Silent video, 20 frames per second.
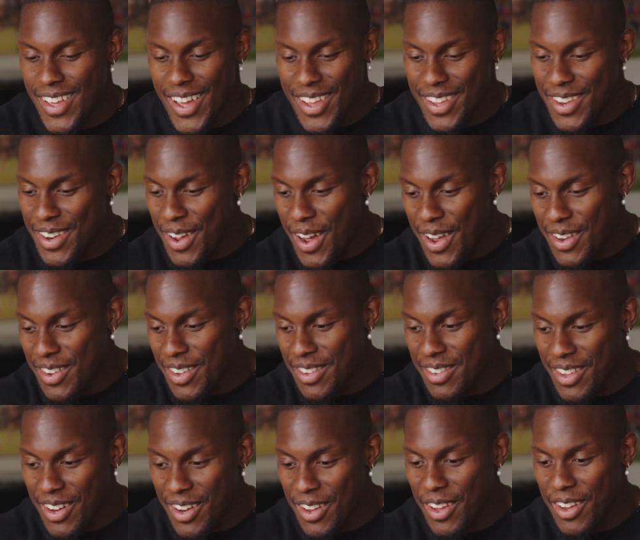I
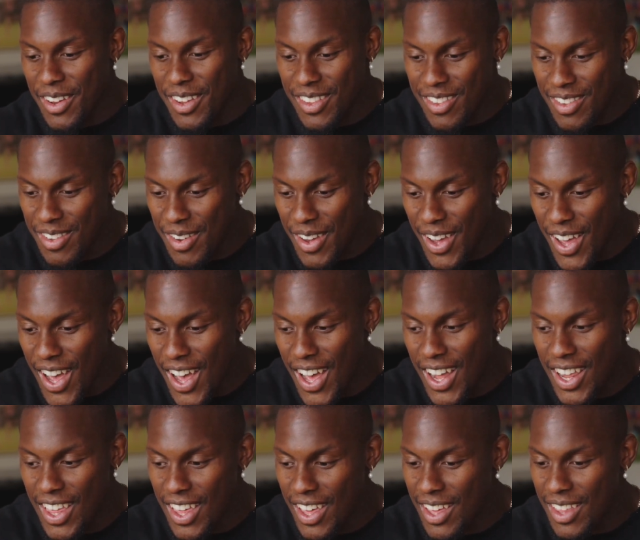just alluded to it
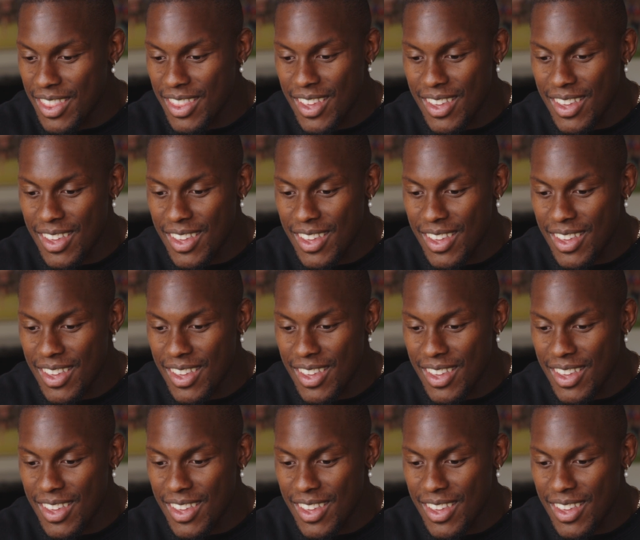earlier.